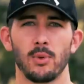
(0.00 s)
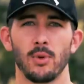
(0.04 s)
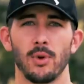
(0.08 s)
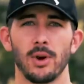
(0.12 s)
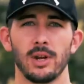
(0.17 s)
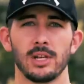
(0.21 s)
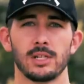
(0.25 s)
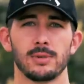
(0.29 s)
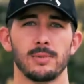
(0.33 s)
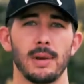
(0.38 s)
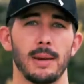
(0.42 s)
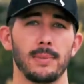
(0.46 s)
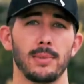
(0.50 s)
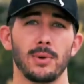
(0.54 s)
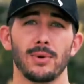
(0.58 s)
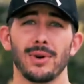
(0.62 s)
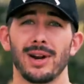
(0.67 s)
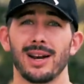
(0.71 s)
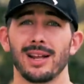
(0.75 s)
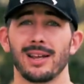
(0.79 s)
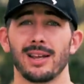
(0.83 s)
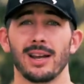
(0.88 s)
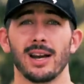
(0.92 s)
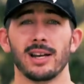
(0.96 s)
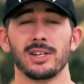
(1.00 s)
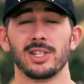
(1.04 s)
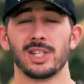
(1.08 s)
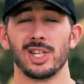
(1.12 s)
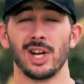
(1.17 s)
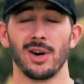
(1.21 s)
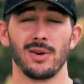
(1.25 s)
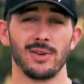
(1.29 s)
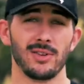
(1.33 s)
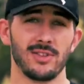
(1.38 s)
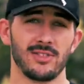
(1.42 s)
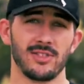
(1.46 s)
points. Maybe you were at a gun
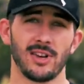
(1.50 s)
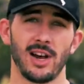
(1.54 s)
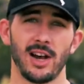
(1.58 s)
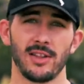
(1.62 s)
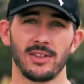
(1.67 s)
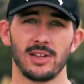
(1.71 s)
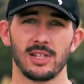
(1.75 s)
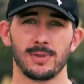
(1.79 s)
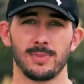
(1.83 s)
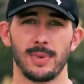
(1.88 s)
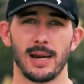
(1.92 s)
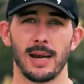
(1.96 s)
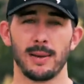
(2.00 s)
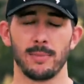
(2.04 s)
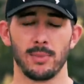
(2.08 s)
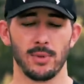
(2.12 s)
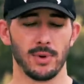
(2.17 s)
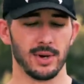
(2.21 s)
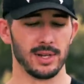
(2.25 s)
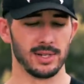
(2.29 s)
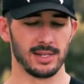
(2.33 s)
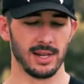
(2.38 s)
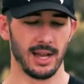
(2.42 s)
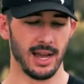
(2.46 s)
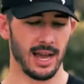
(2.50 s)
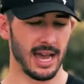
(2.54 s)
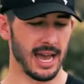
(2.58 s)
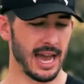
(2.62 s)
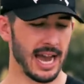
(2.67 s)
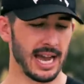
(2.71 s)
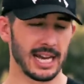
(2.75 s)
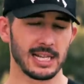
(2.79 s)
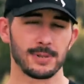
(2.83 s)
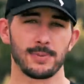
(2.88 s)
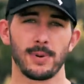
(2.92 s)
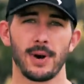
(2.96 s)
show and you saw these bad boys.
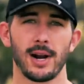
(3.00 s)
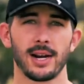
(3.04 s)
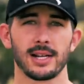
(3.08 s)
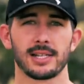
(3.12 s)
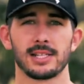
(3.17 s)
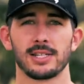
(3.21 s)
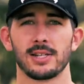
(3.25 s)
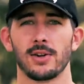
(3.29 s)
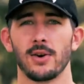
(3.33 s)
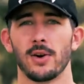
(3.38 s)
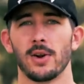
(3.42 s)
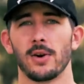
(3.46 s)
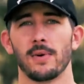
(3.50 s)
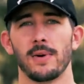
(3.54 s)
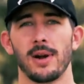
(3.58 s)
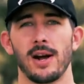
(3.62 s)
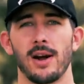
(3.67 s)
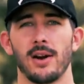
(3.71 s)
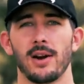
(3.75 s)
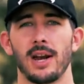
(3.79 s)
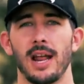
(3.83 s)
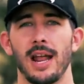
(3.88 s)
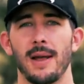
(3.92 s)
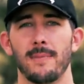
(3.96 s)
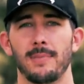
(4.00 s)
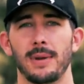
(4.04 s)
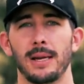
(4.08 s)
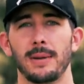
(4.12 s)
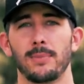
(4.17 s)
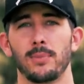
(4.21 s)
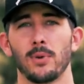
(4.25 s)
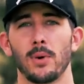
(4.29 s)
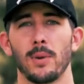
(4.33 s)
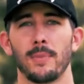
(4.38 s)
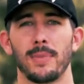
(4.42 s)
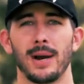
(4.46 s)
X-Products is going around and
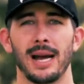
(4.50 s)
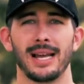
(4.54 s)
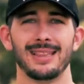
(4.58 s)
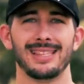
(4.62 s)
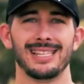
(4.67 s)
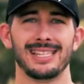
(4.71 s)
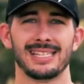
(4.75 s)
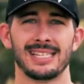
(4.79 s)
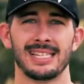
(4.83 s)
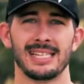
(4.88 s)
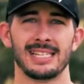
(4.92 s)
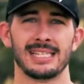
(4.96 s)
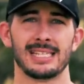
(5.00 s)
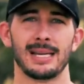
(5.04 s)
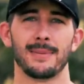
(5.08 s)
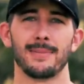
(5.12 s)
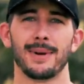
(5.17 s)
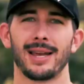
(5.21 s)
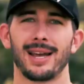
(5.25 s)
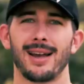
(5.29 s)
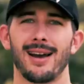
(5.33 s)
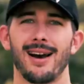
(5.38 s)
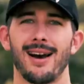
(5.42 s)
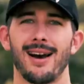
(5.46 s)
people are buying these things up like